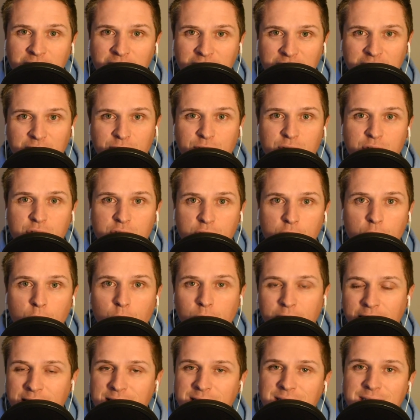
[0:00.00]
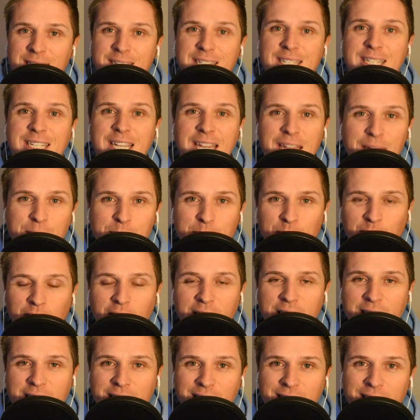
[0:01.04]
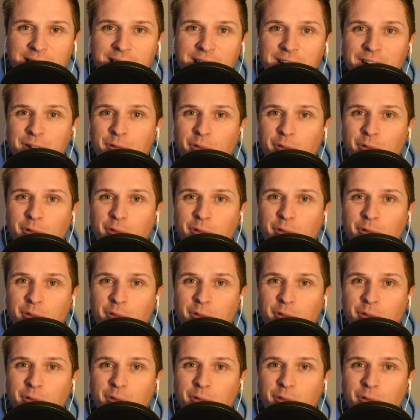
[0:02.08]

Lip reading: even though it hasn't seemed like it.